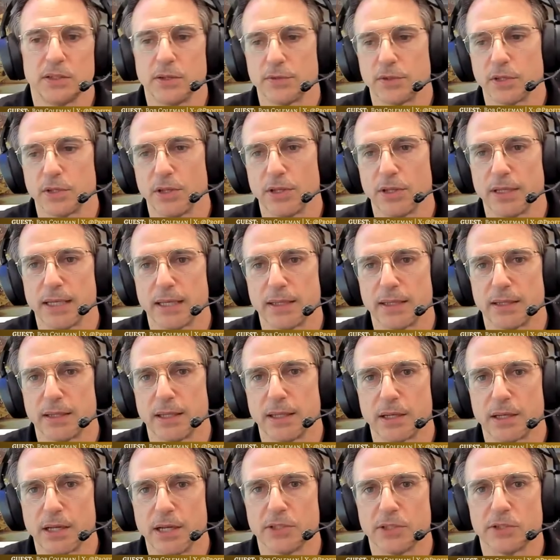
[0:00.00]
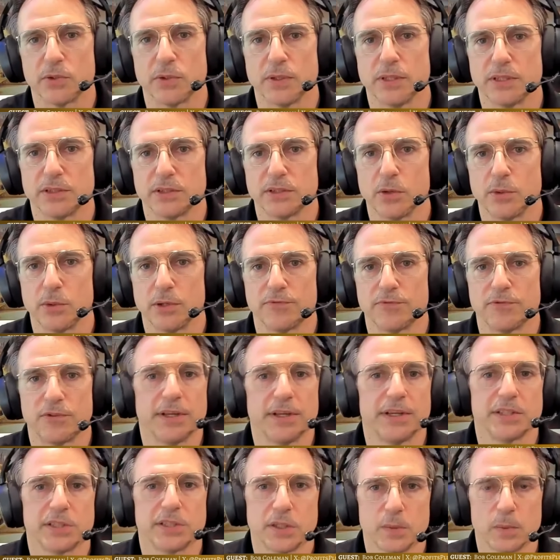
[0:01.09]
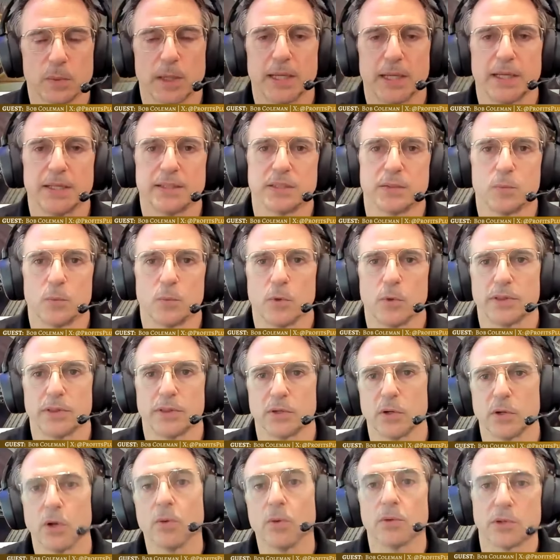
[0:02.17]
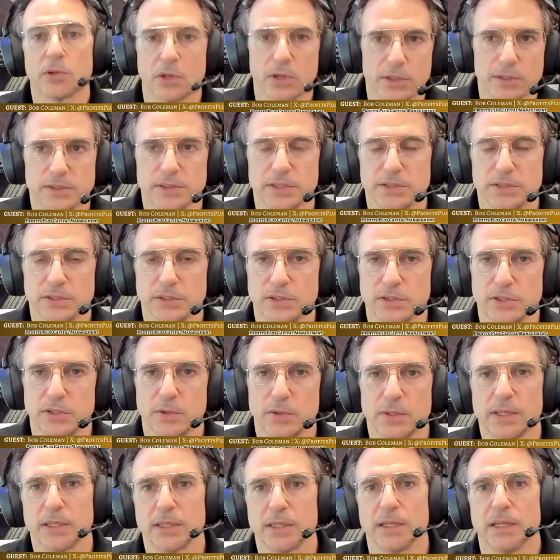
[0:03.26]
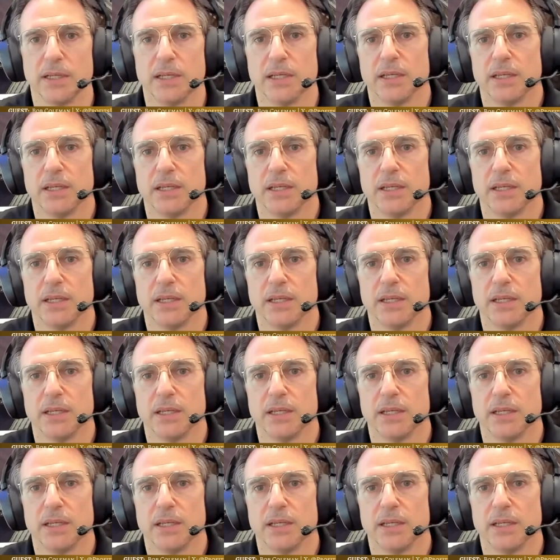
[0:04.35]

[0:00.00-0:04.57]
You have to look at the country's own inflation rates and what their own currencies are doing.